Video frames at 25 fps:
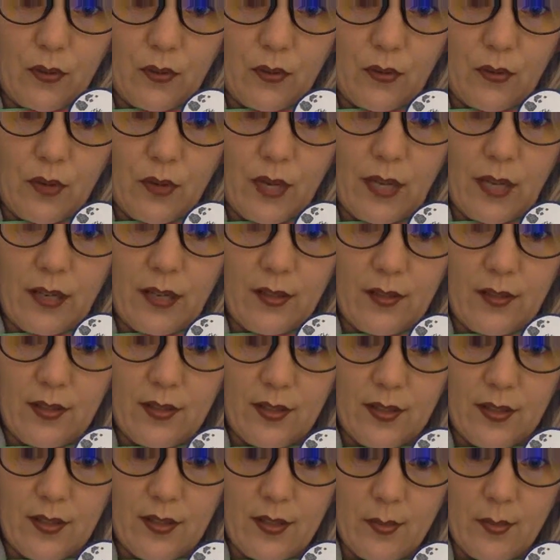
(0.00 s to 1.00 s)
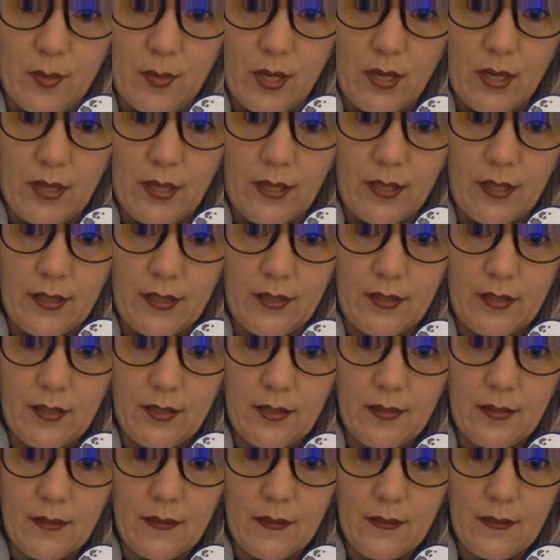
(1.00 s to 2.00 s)
ring system on it.
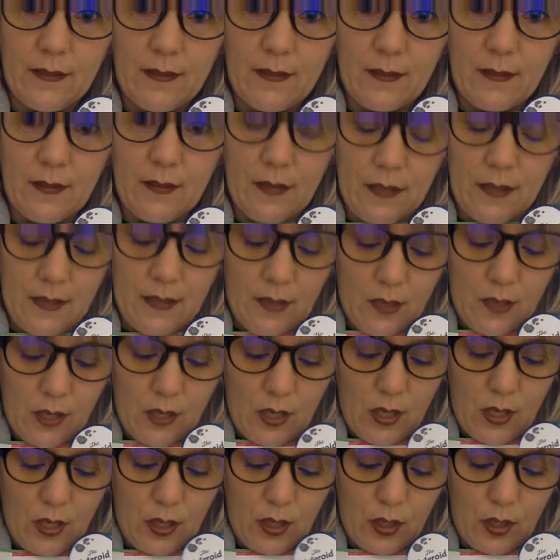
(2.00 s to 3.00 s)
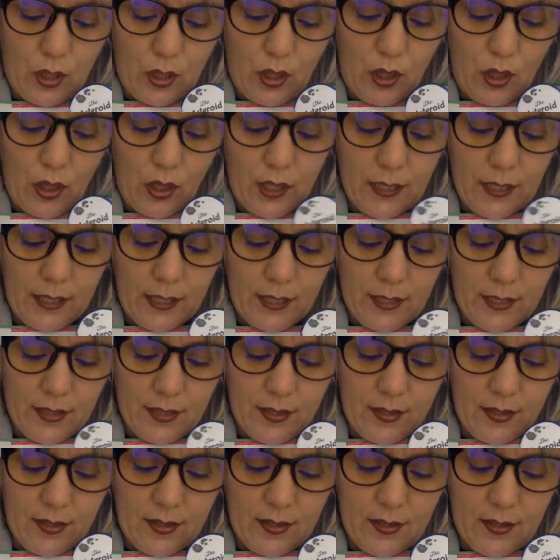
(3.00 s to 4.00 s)

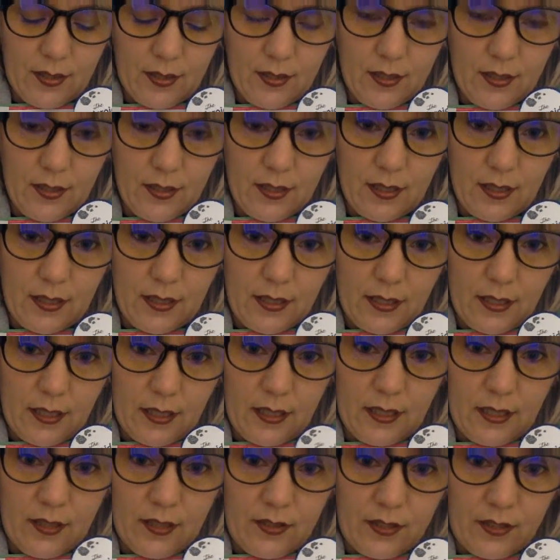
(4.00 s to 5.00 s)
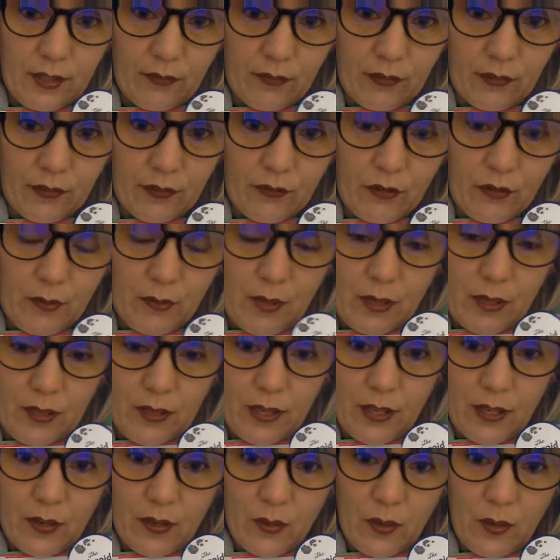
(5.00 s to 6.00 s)
Uranus is different from all the
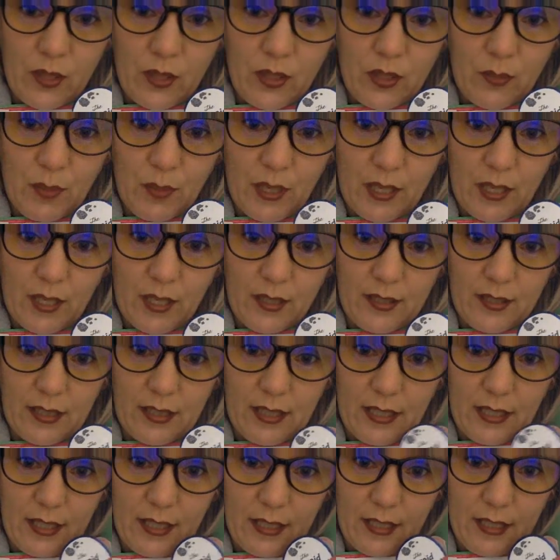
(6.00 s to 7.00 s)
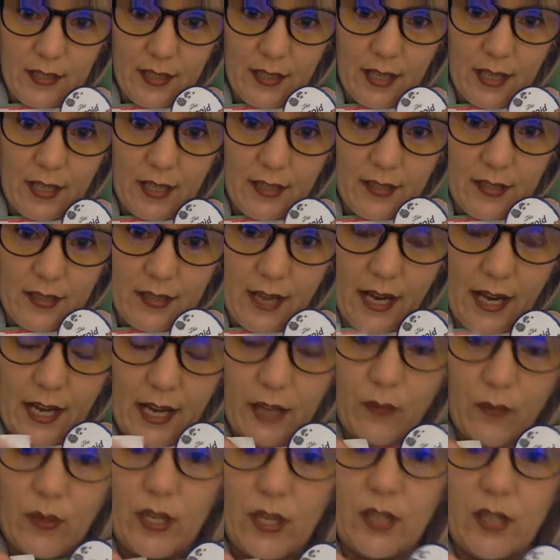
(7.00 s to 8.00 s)
other ones because it is a
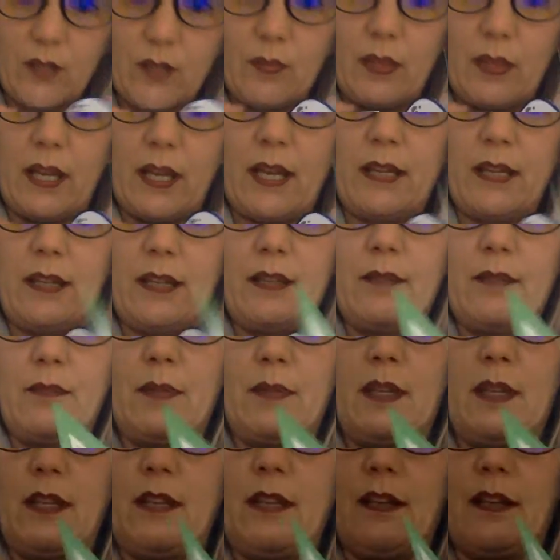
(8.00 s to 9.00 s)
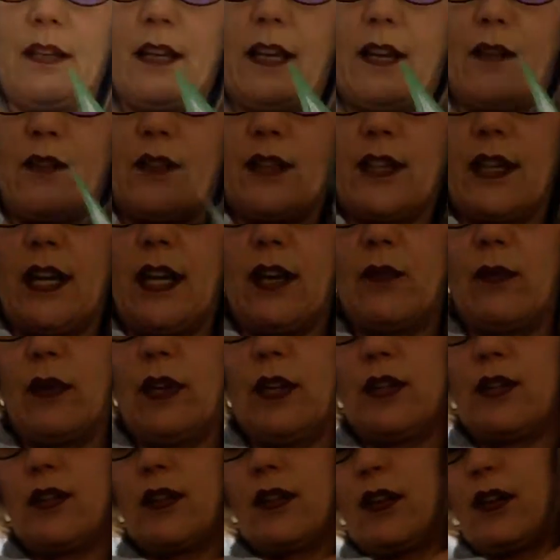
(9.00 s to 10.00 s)
sideways planet. I have
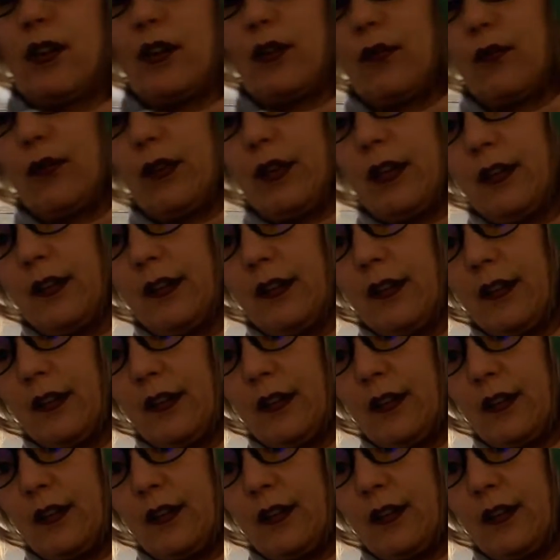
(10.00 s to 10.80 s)
sideways written